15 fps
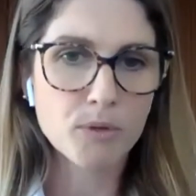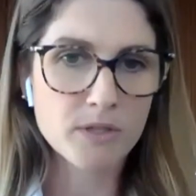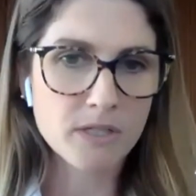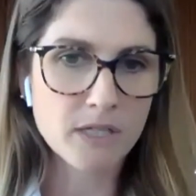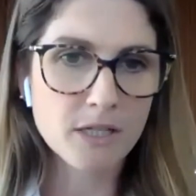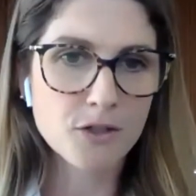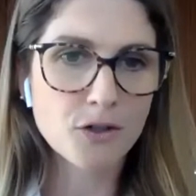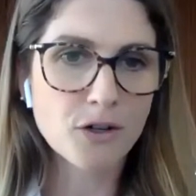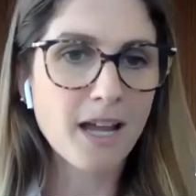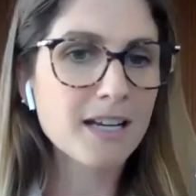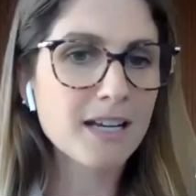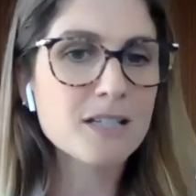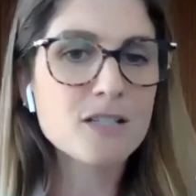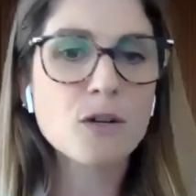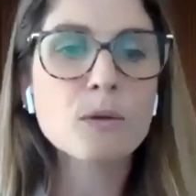procedure,
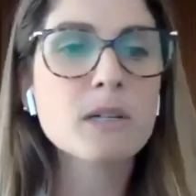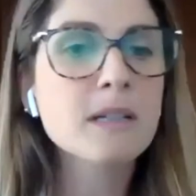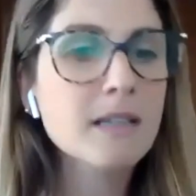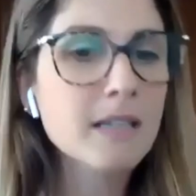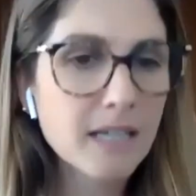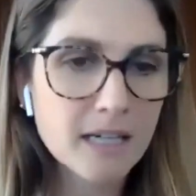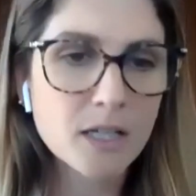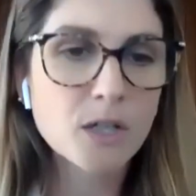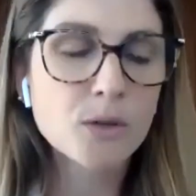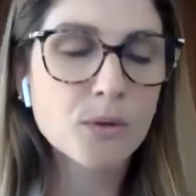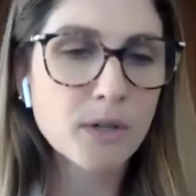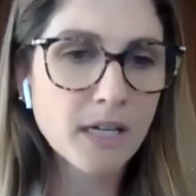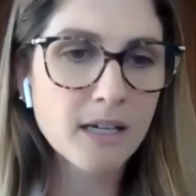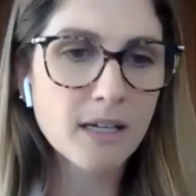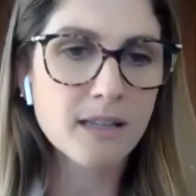and I totally
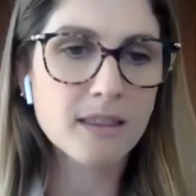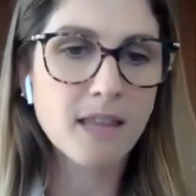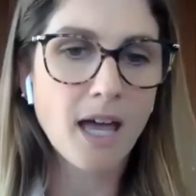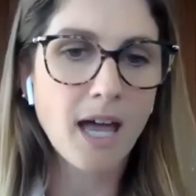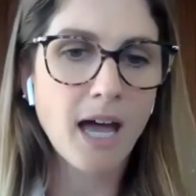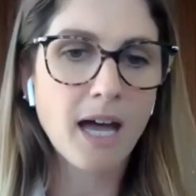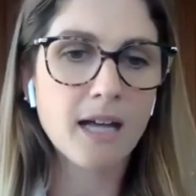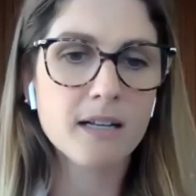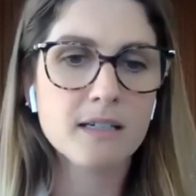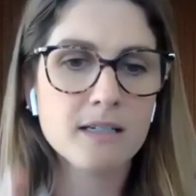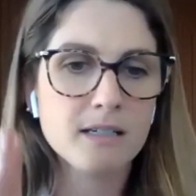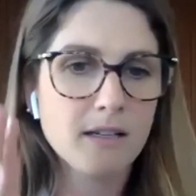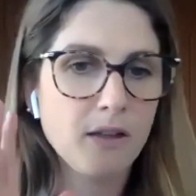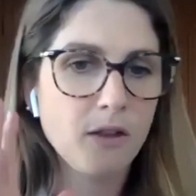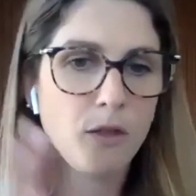agree that
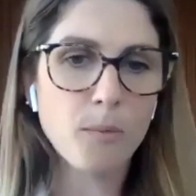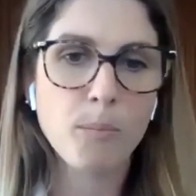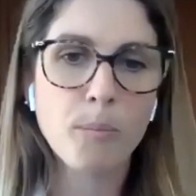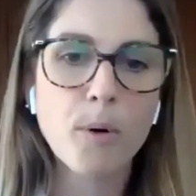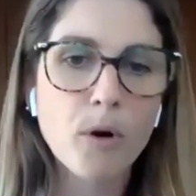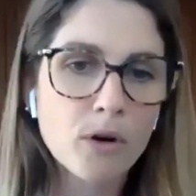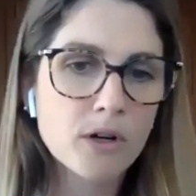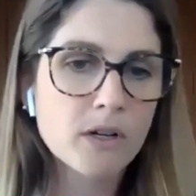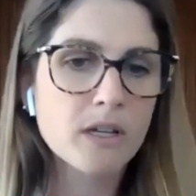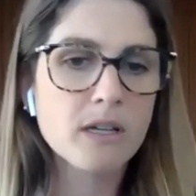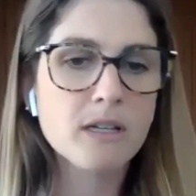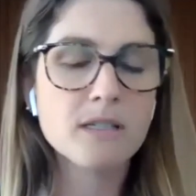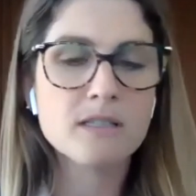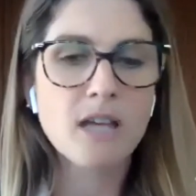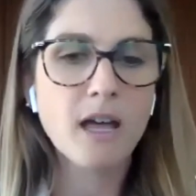the
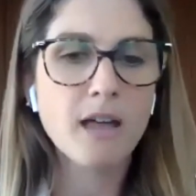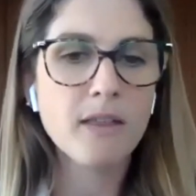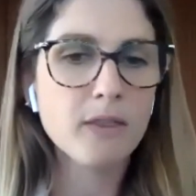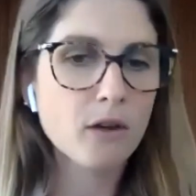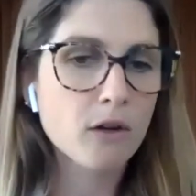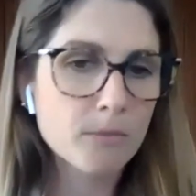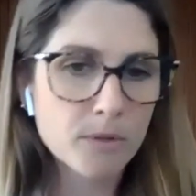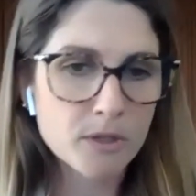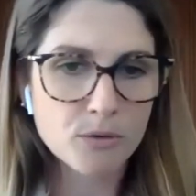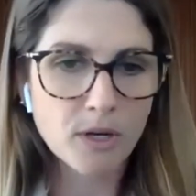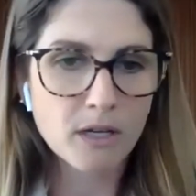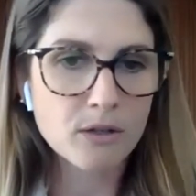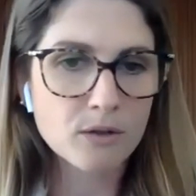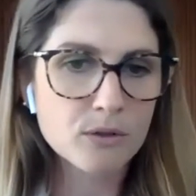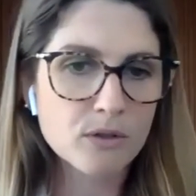parties and the
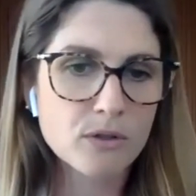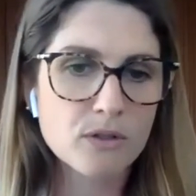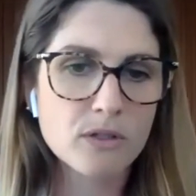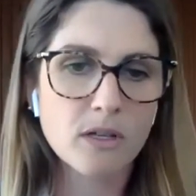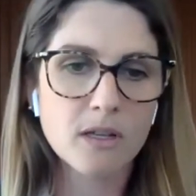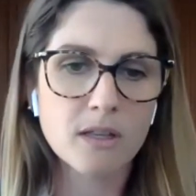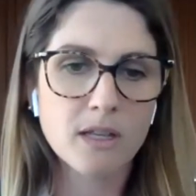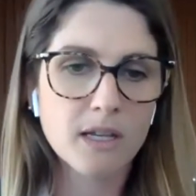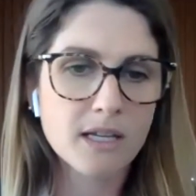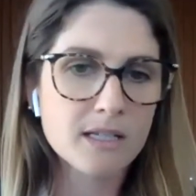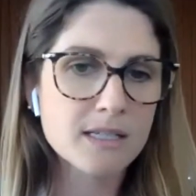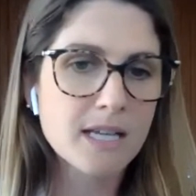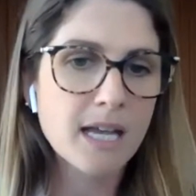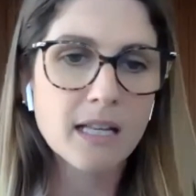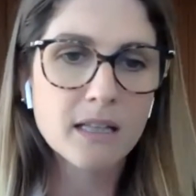arbitrators, they
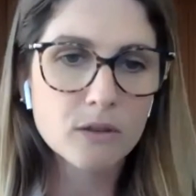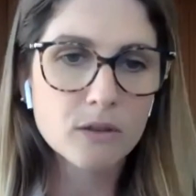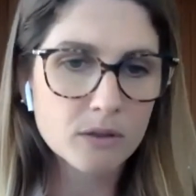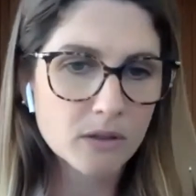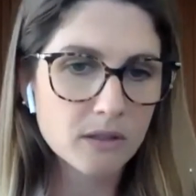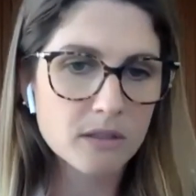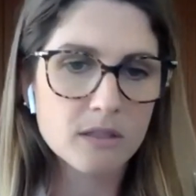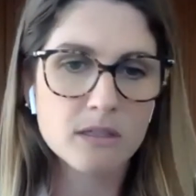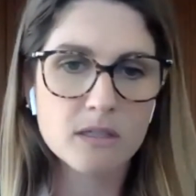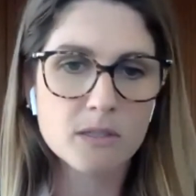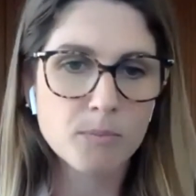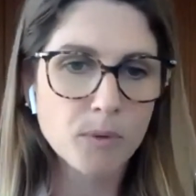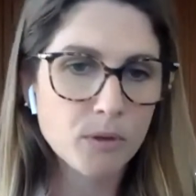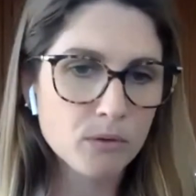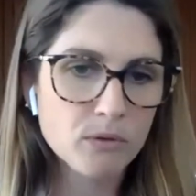can tailor the
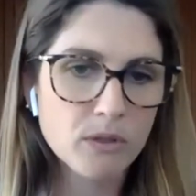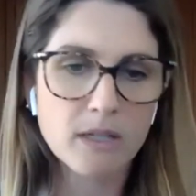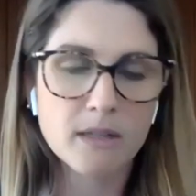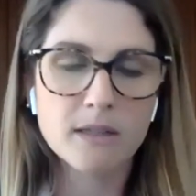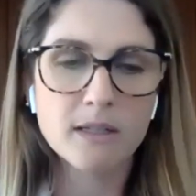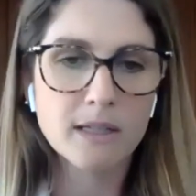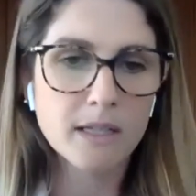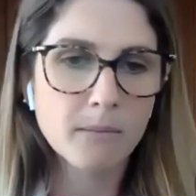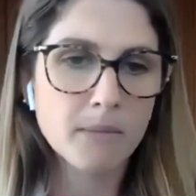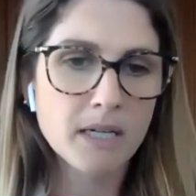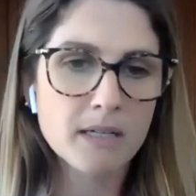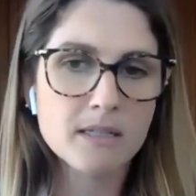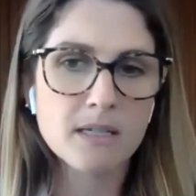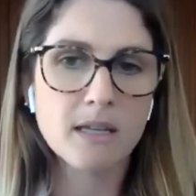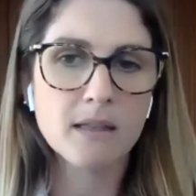dispute and the
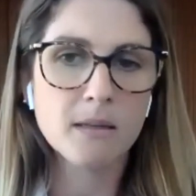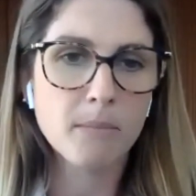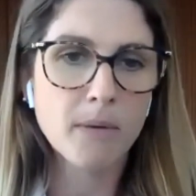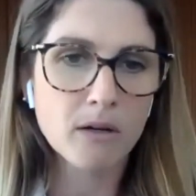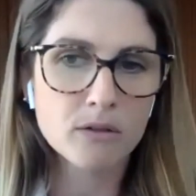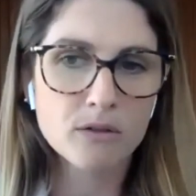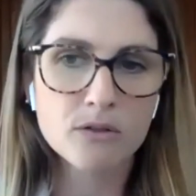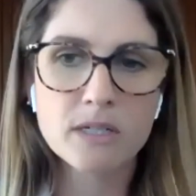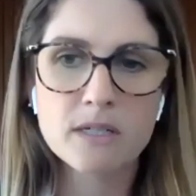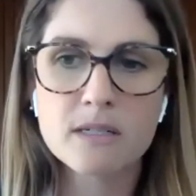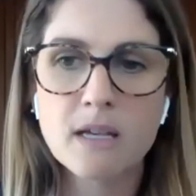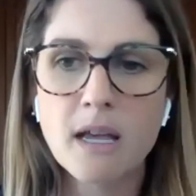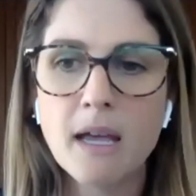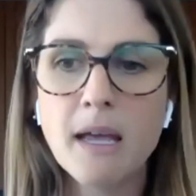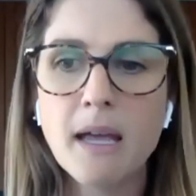limits and the boundaries,